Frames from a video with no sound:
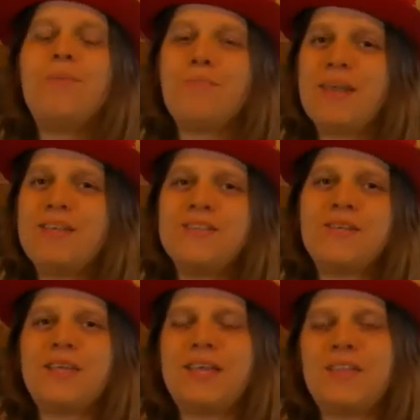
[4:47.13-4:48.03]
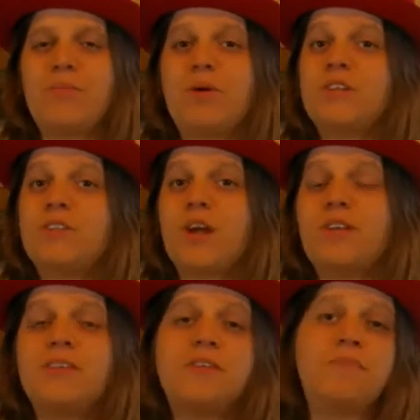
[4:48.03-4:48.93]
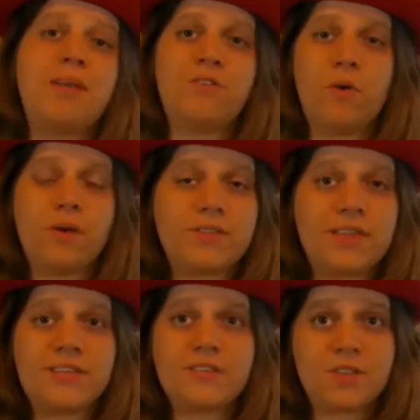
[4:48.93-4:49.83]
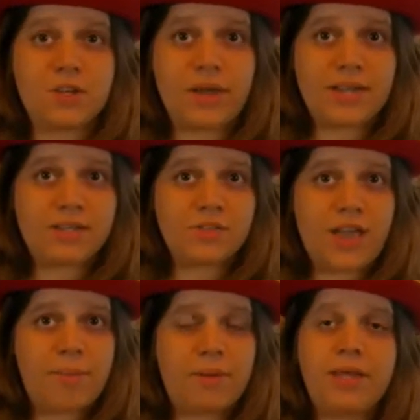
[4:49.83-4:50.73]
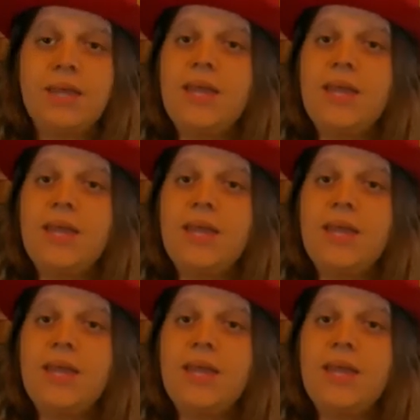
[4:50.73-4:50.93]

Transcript: Basically, the book starts and the main focus is the Grant family.